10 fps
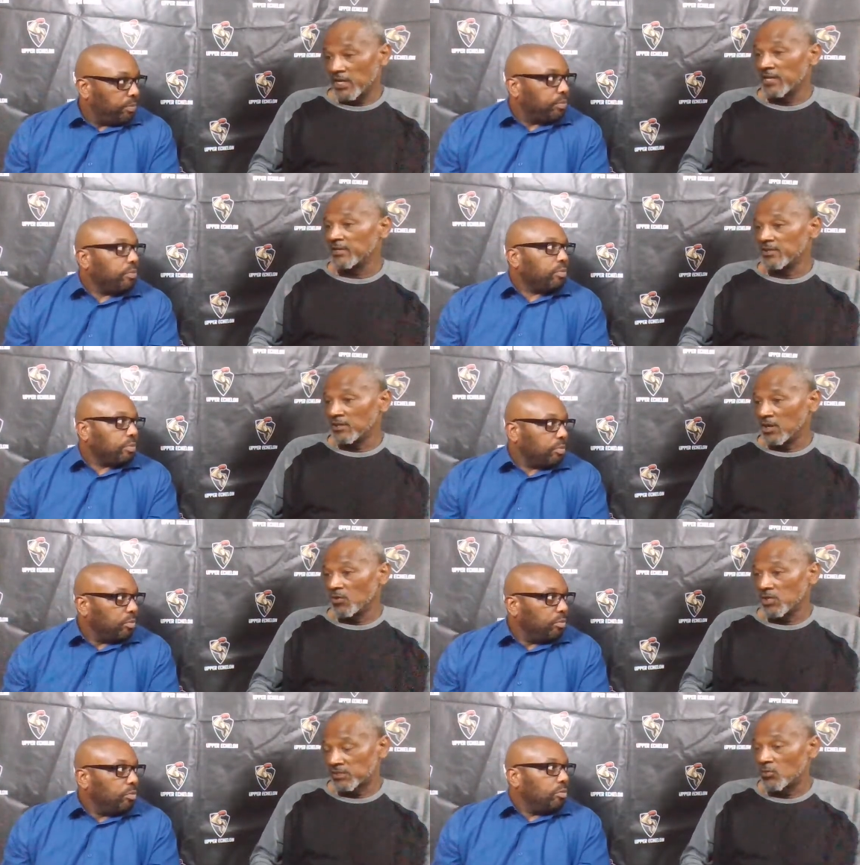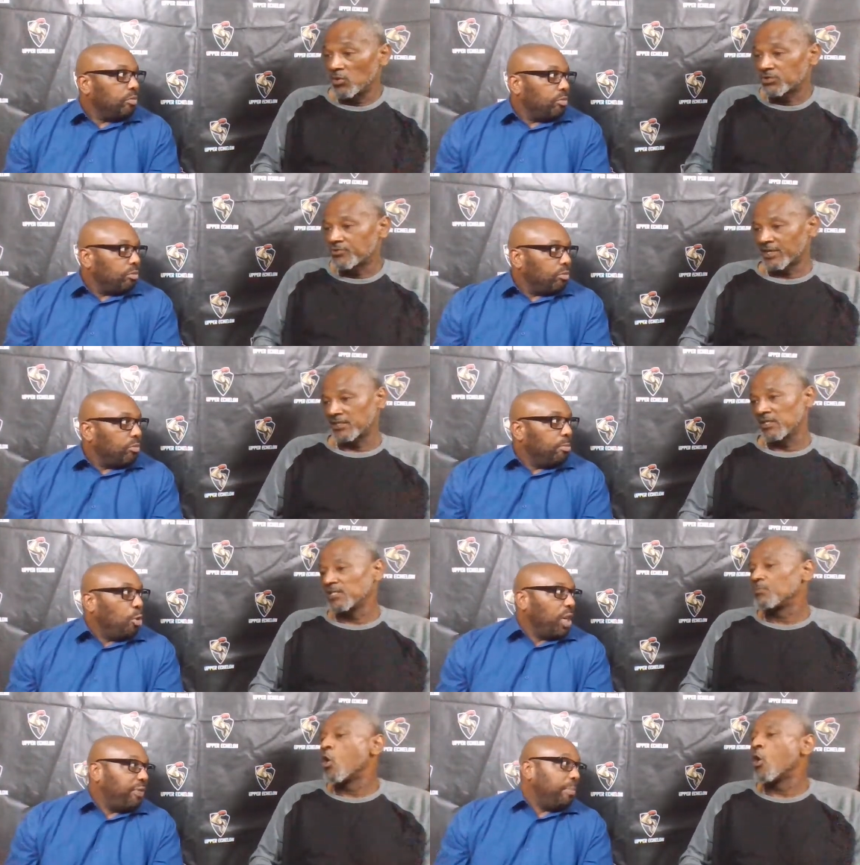Speaker 1: and you know, it's more structured. More
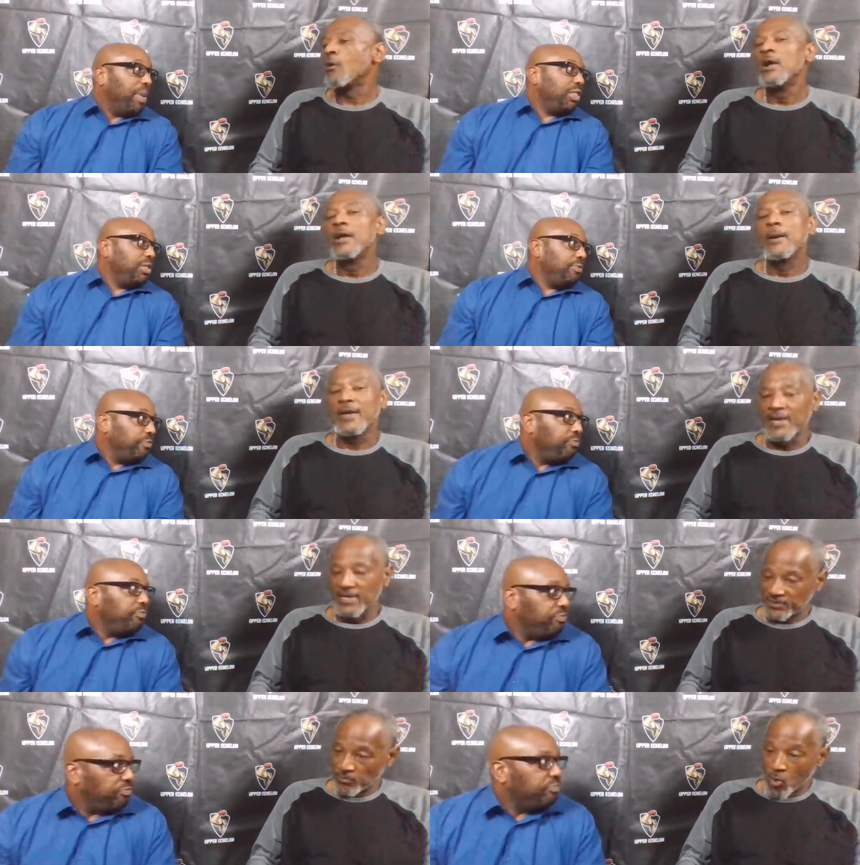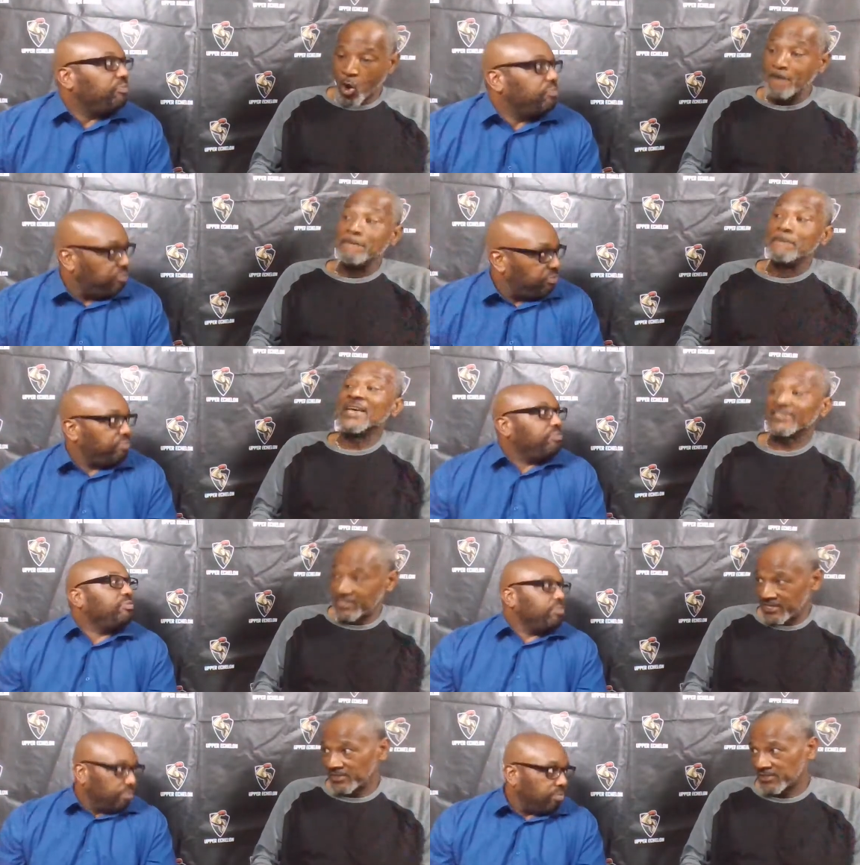it's more and it's more
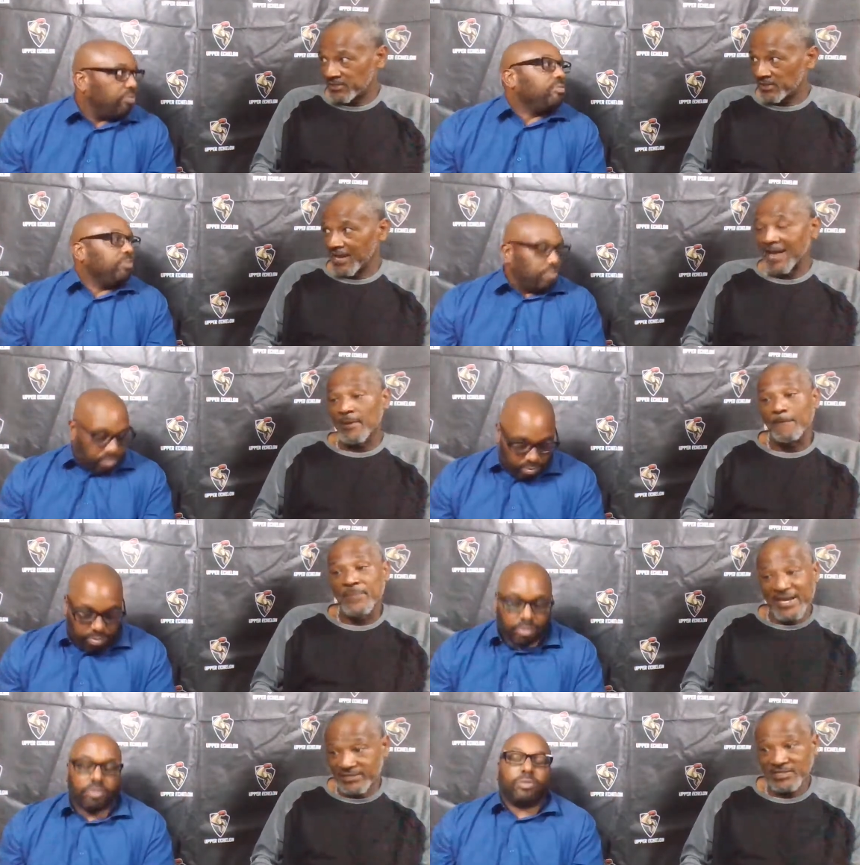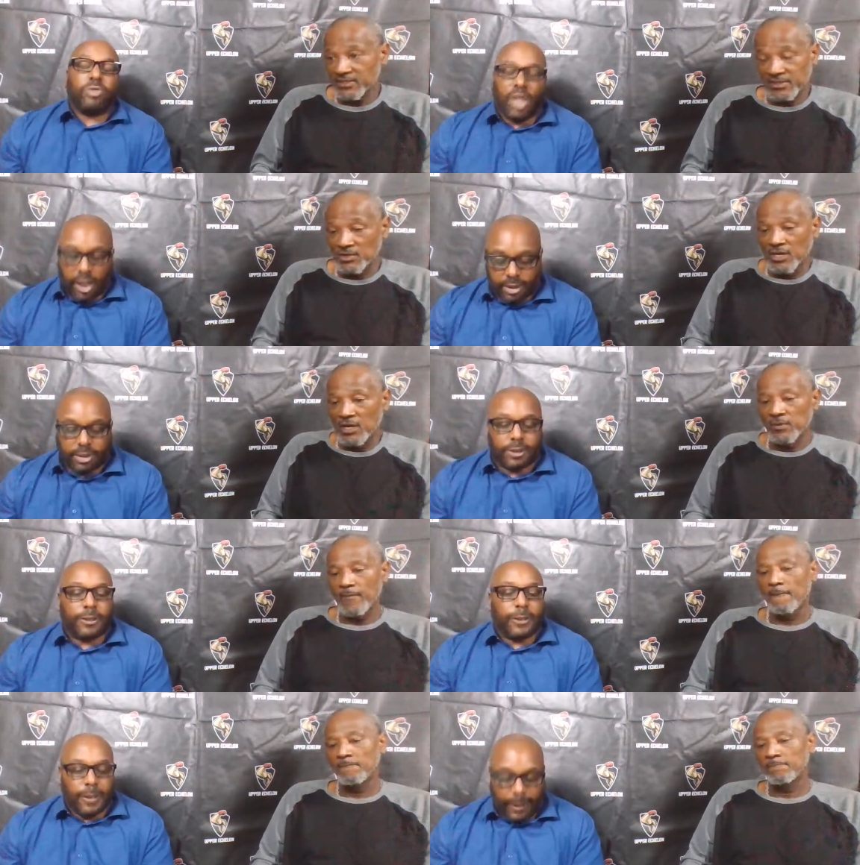business, mm-hmm. like a business, yes. you know.
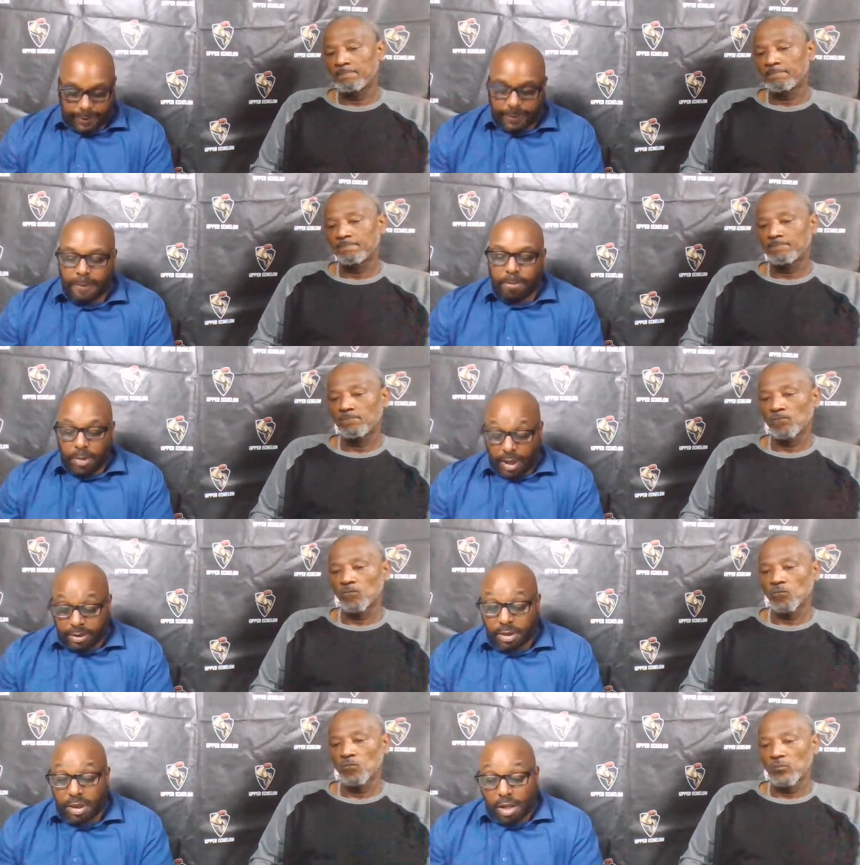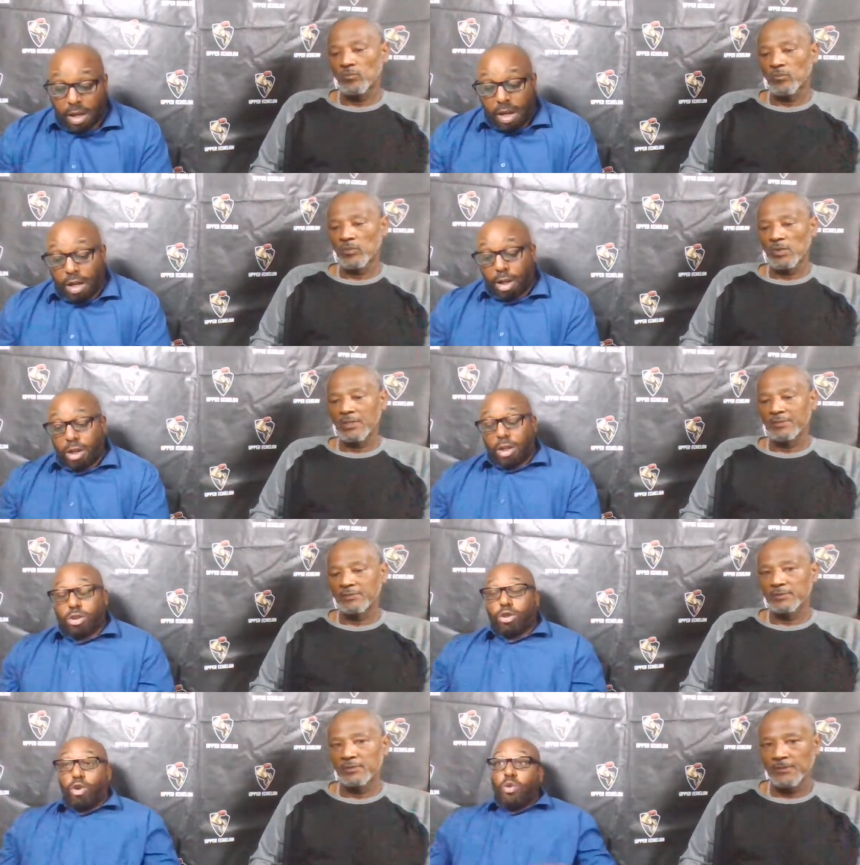
Speaker 2: Yes, yes. Uh,
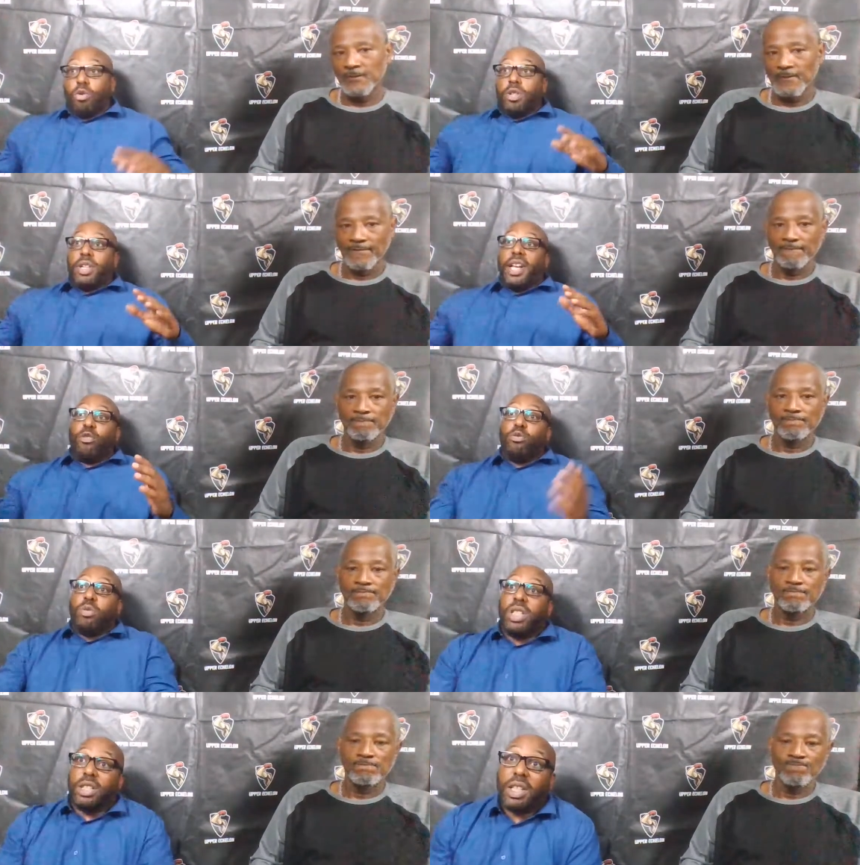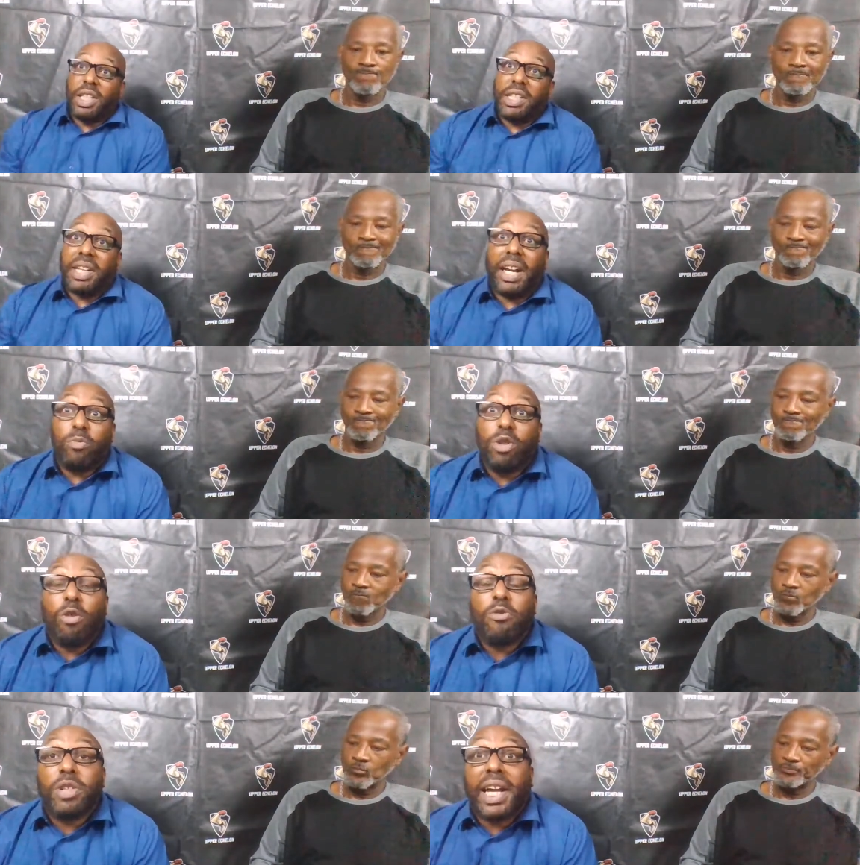so now you get like we
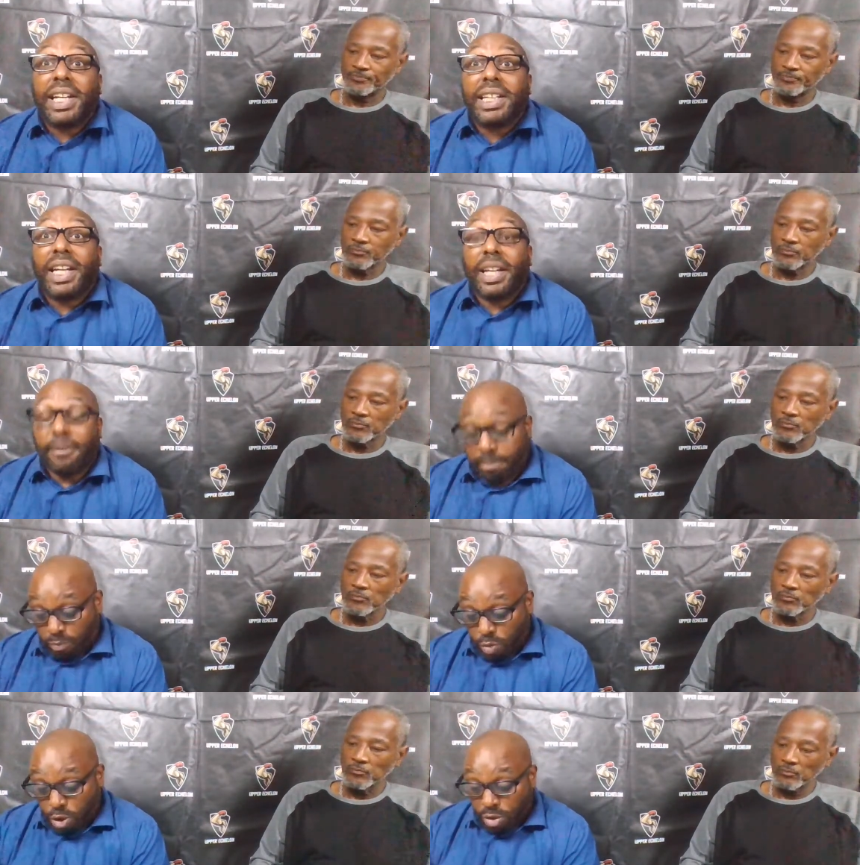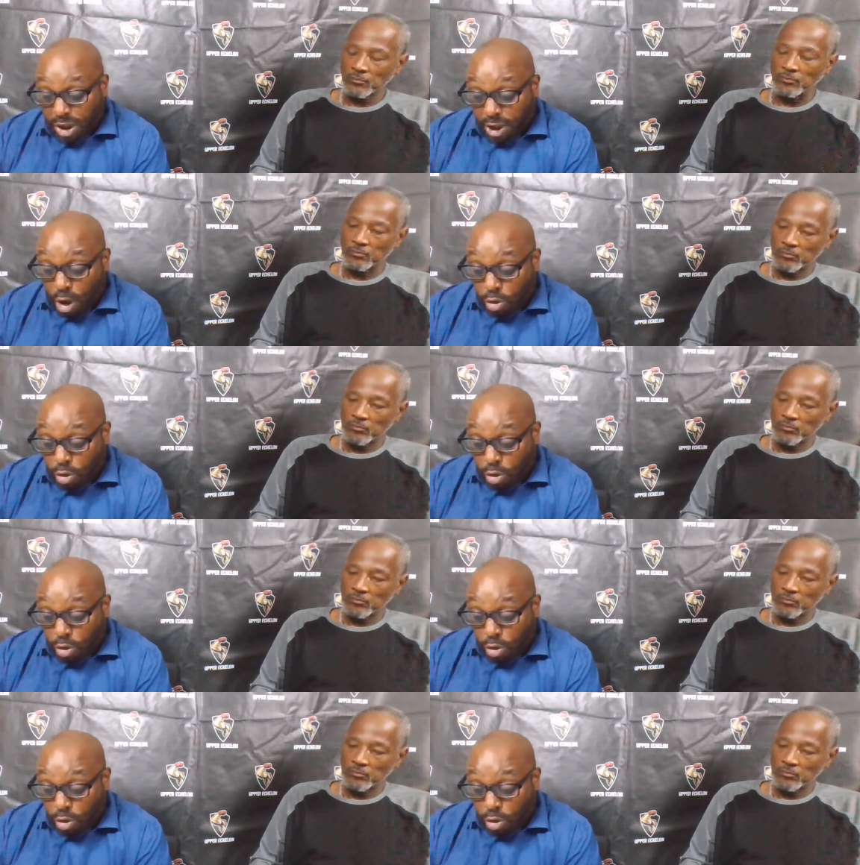go to eighty eight when you get mm-hmm. to